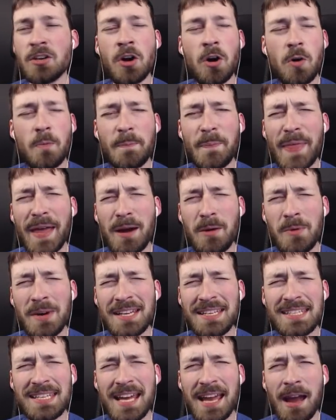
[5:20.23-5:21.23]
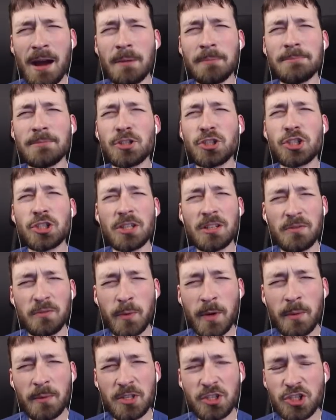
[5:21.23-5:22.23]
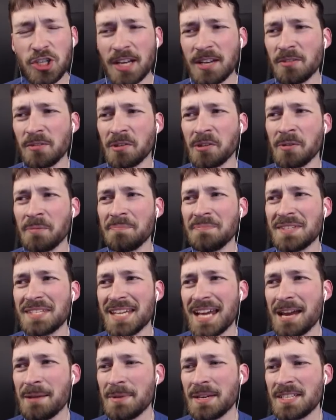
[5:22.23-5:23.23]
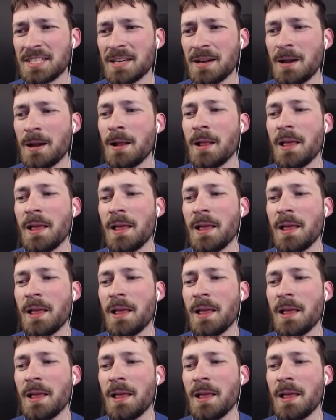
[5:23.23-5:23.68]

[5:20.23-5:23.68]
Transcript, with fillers: Nope, that went down. Should have went with General. Damn it.